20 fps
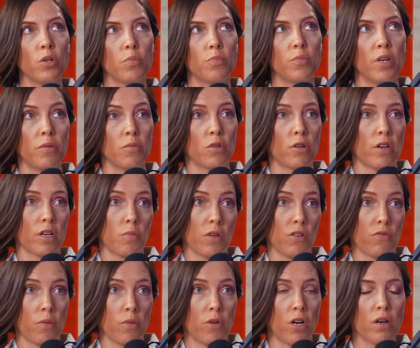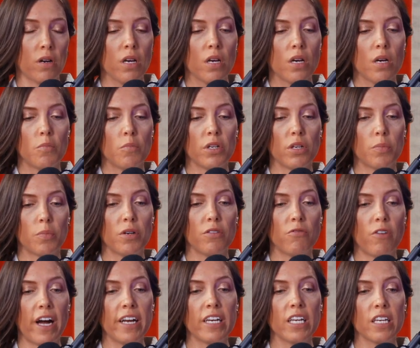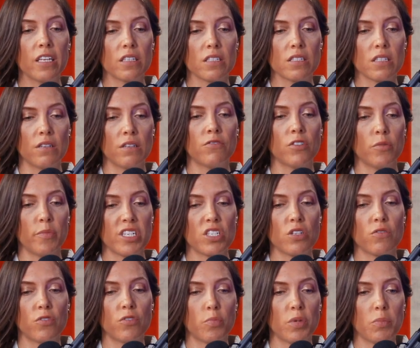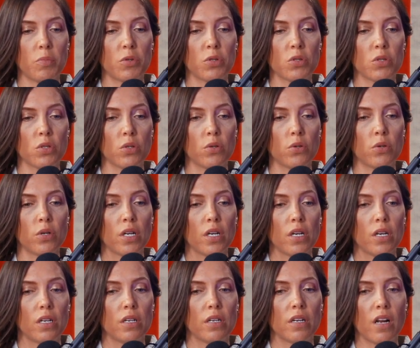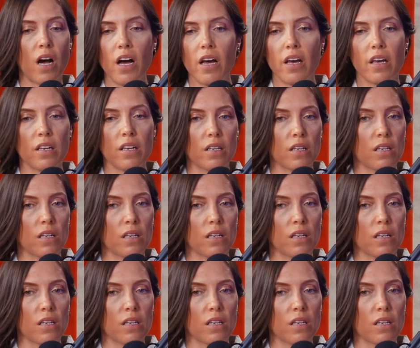and correct me if I'm wrong, but you're providing this information for people to not,